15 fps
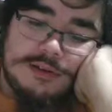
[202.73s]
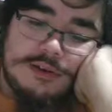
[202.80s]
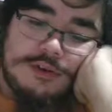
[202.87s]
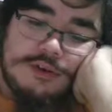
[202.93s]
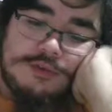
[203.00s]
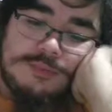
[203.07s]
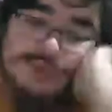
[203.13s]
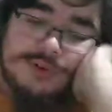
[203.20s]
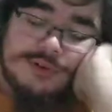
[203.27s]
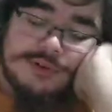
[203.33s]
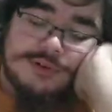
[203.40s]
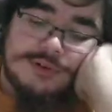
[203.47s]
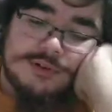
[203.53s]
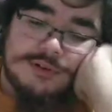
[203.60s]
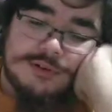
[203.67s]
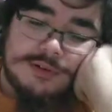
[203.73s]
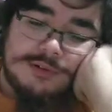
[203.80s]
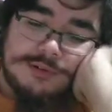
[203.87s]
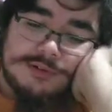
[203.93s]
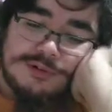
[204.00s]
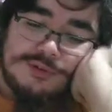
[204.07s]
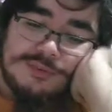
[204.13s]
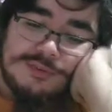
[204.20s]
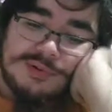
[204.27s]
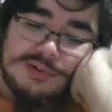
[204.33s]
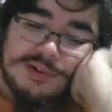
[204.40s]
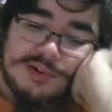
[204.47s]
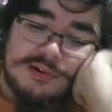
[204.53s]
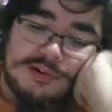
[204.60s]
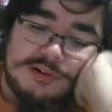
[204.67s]
Hope. There's hope in
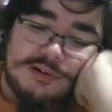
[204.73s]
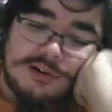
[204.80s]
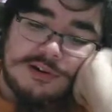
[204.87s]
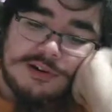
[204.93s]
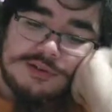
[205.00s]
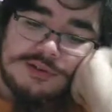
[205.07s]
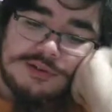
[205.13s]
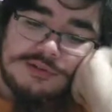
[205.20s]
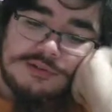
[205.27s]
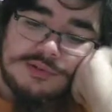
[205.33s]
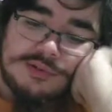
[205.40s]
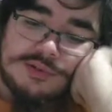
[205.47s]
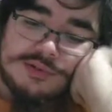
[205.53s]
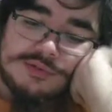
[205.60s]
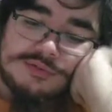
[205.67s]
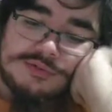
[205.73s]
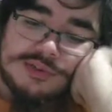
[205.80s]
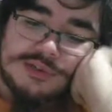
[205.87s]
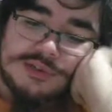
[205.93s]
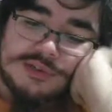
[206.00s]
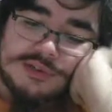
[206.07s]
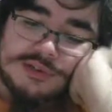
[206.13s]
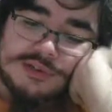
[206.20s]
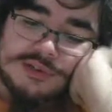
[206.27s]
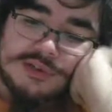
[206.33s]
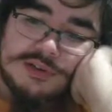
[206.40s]
there, cartoon, illustration.